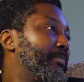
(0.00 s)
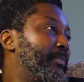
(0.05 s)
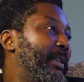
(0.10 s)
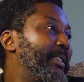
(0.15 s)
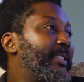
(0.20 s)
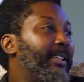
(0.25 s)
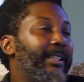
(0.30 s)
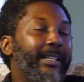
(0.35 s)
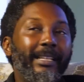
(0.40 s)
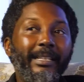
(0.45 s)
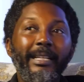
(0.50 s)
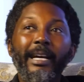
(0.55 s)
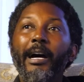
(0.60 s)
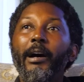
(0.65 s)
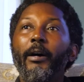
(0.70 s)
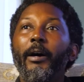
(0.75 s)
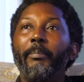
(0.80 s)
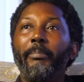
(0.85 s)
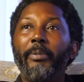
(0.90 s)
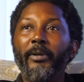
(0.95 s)
Basically, they
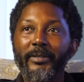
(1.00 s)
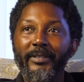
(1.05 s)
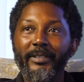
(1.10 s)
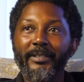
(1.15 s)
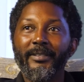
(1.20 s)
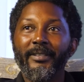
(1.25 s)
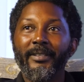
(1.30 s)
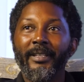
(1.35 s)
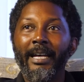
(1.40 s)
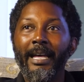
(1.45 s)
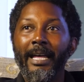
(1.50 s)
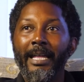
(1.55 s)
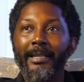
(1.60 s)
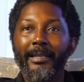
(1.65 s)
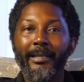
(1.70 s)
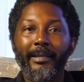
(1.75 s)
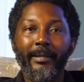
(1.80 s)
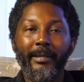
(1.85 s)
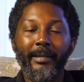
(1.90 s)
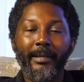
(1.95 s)
are our bosses.
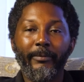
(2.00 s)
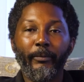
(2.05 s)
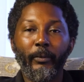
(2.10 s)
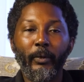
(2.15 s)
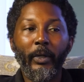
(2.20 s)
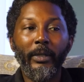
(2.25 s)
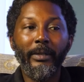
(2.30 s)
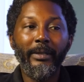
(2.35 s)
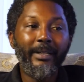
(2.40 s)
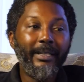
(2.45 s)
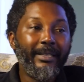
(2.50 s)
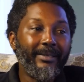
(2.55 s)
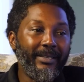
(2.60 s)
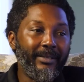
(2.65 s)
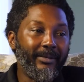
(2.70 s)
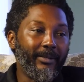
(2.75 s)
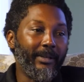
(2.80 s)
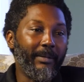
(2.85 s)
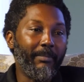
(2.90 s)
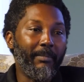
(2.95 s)
And if we don't
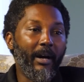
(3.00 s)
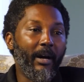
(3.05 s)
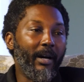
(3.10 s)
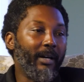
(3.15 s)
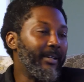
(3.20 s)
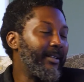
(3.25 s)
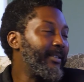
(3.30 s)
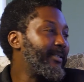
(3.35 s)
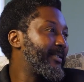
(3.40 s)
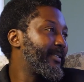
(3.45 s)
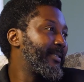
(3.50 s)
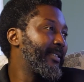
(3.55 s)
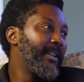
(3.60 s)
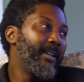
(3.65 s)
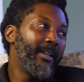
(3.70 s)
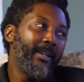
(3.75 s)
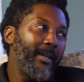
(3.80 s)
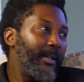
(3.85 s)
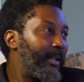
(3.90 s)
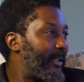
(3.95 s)
listen to the markets,
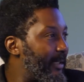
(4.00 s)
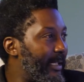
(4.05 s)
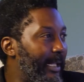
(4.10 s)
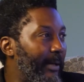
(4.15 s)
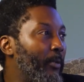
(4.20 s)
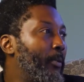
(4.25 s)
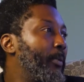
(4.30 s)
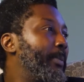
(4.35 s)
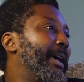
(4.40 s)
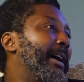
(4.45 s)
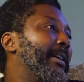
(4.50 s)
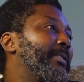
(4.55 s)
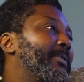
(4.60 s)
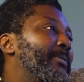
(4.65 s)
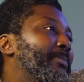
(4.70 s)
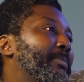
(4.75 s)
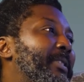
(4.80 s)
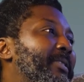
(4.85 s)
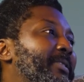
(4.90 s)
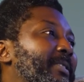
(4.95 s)
then we'll be out
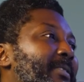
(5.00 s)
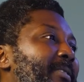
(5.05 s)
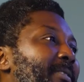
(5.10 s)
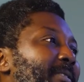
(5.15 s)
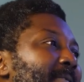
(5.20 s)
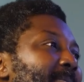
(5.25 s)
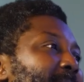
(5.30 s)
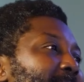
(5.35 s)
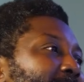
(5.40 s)
of business.